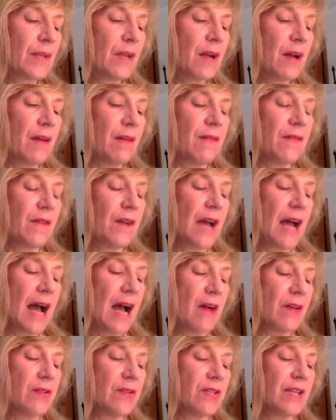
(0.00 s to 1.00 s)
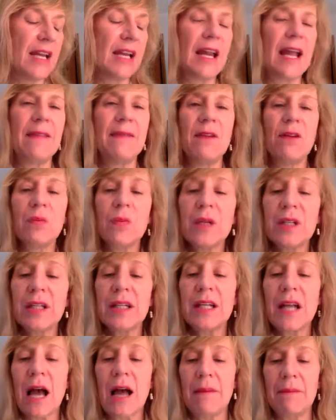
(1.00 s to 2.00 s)
of housing, and they're
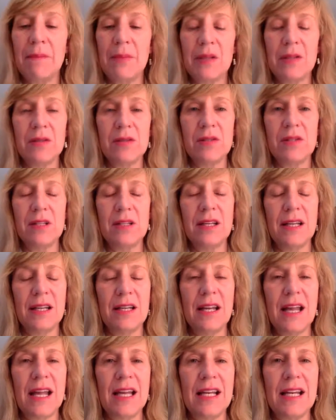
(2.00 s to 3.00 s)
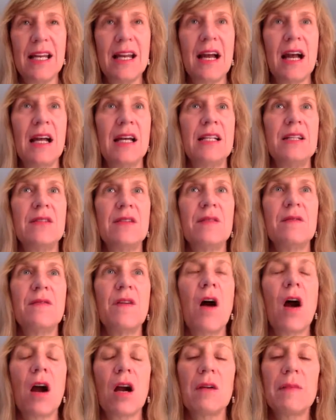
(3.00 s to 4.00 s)
really not built in any kind of
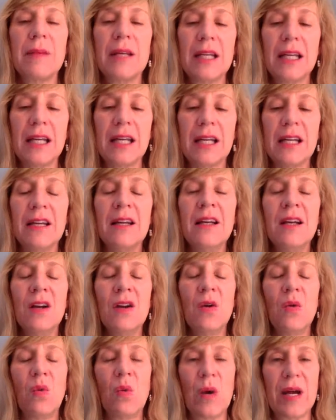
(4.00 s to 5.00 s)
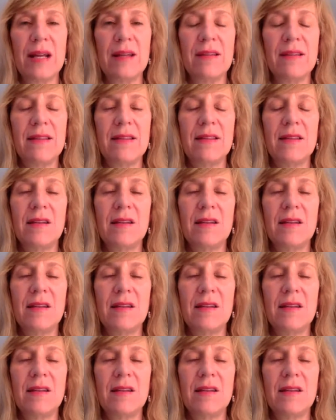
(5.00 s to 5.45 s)
harmony with